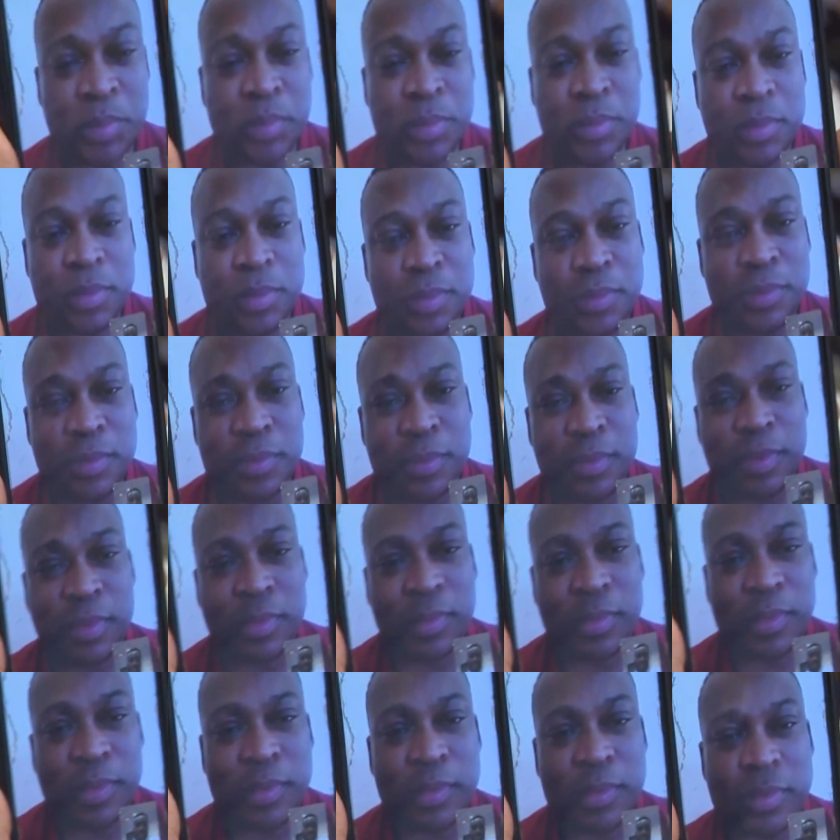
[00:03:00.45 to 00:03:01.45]
like
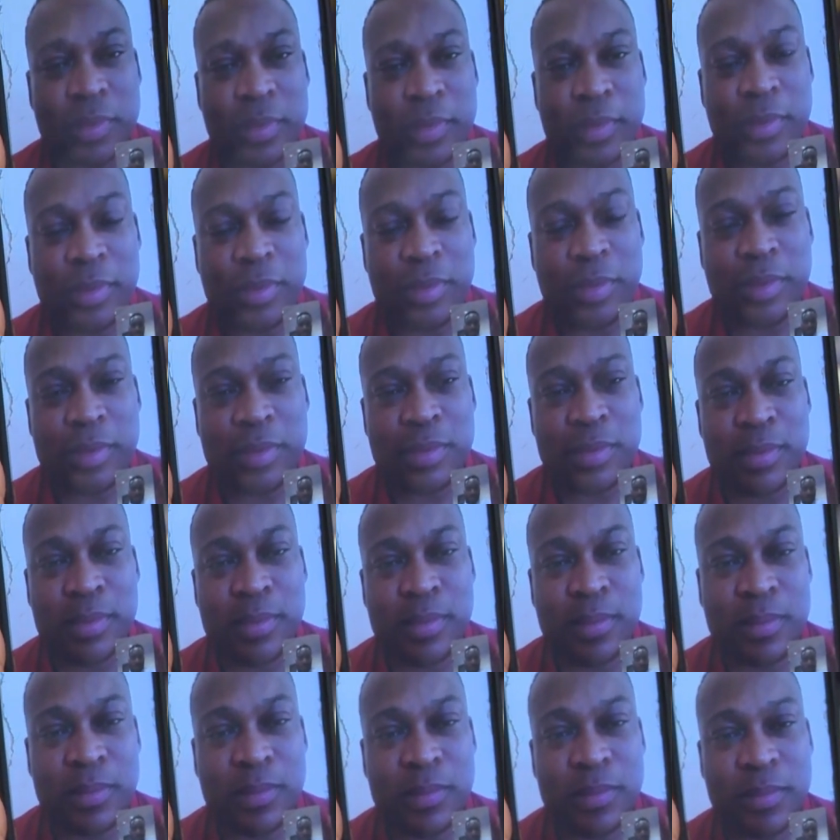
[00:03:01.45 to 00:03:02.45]
the
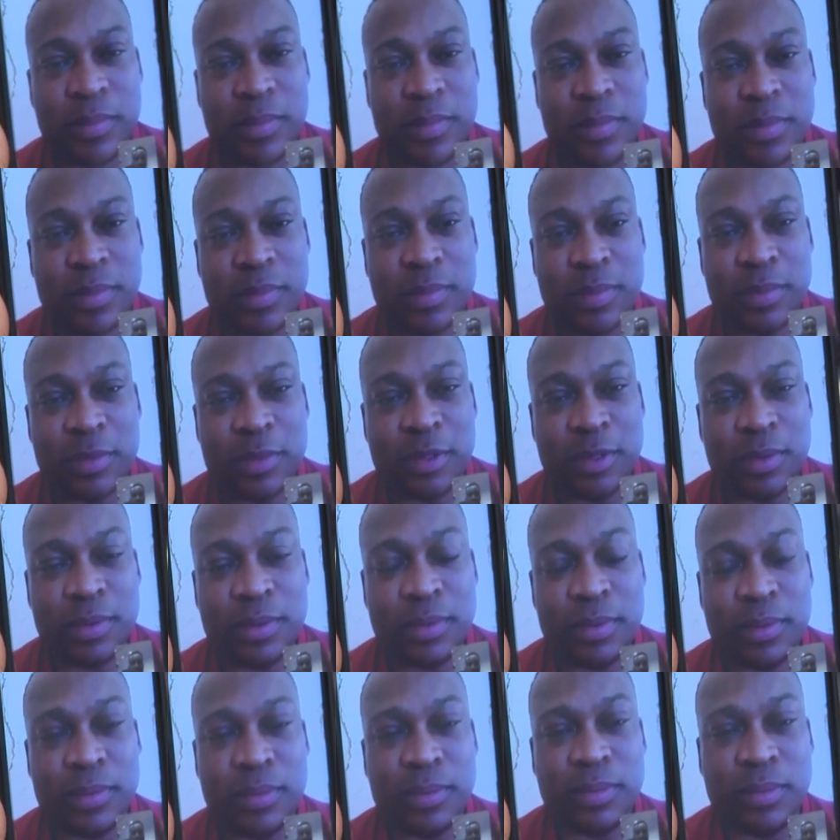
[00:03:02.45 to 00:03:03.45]

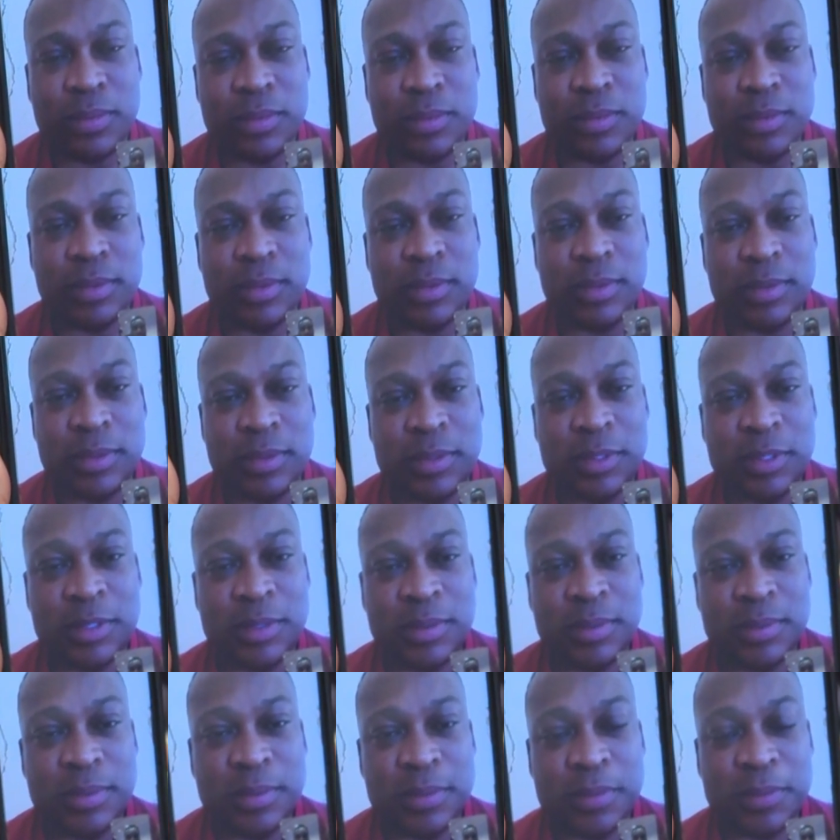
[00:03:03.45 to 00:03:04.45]
Eintracht of old
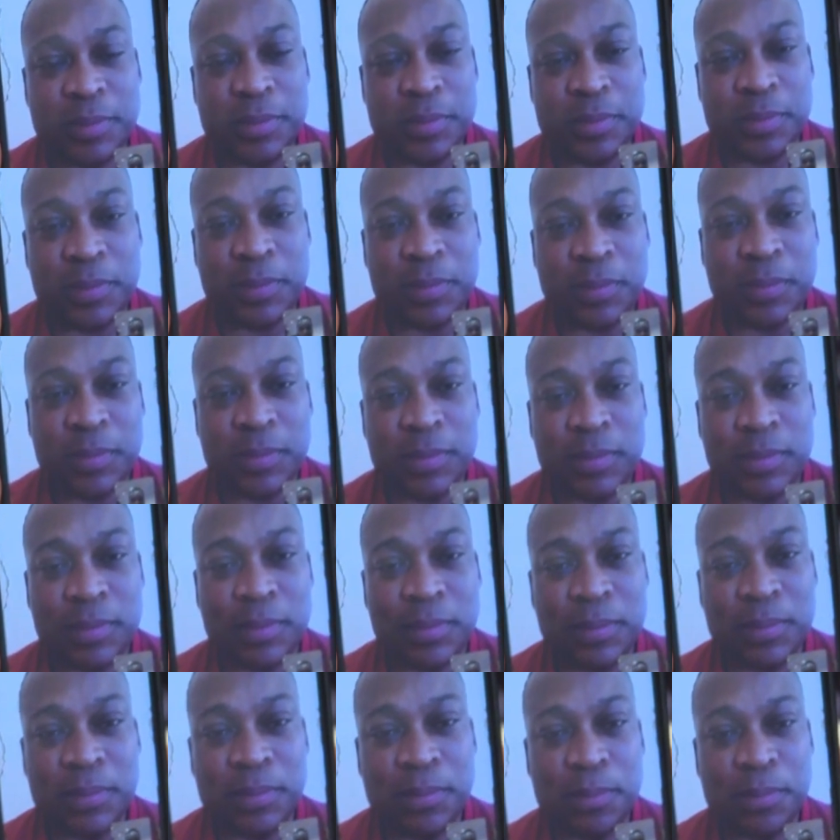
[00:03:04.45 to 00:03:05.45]
days, you know,
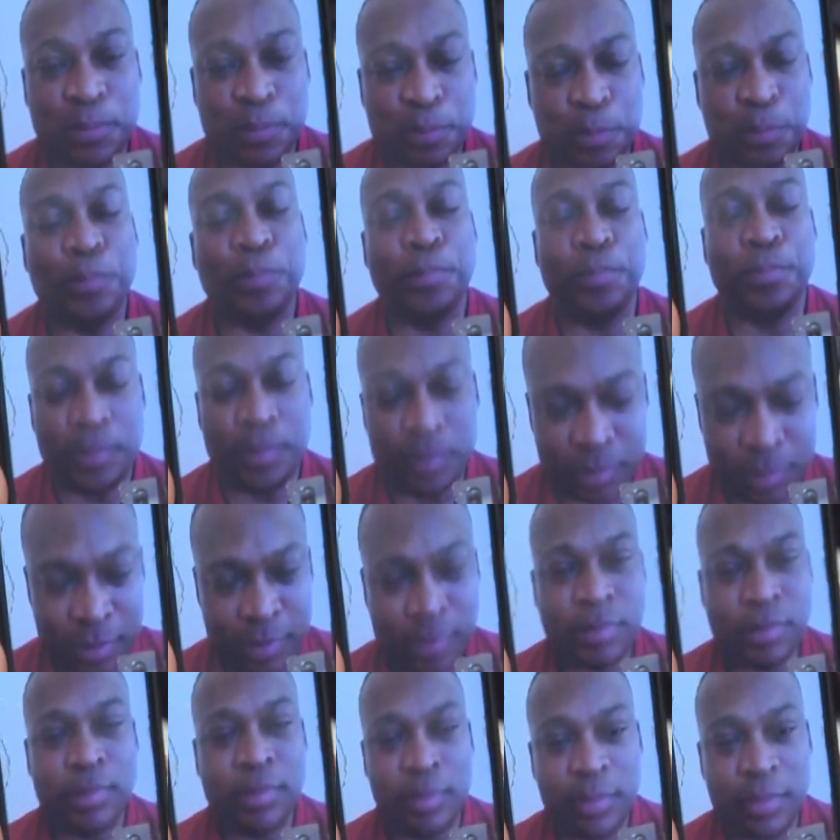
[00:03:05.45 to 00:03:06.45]
so I think
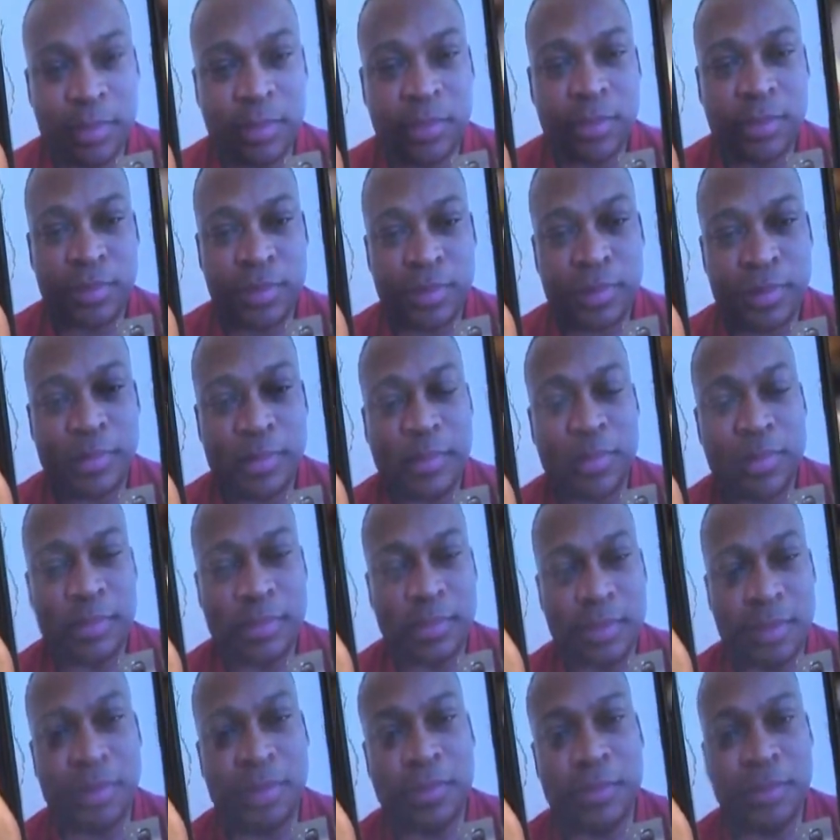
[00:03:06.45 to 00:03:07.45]
my presence
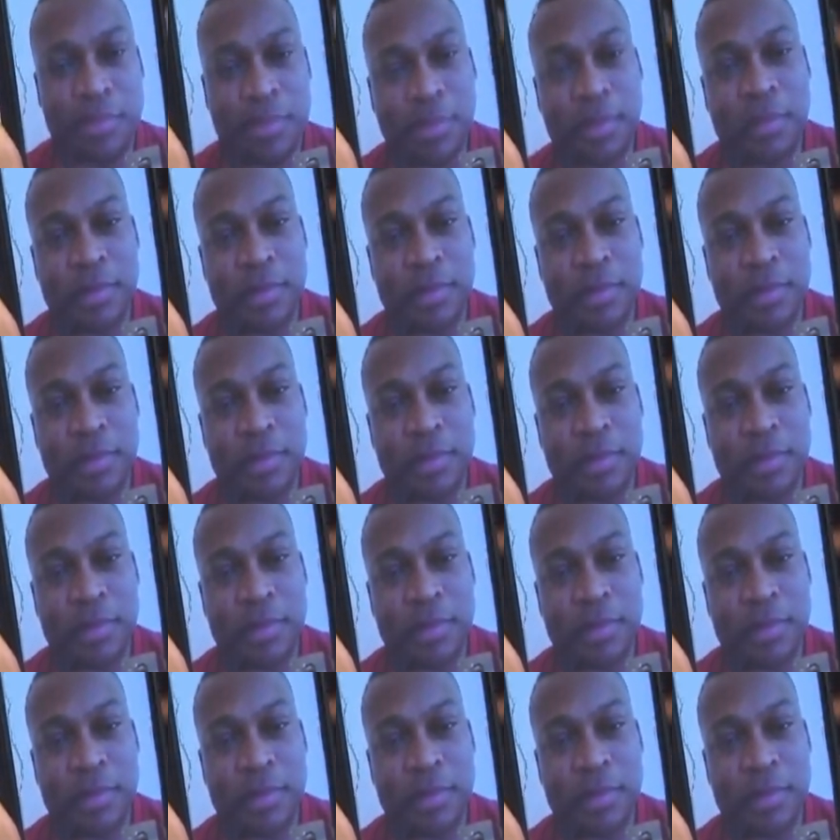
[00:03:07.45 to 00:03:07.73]
must have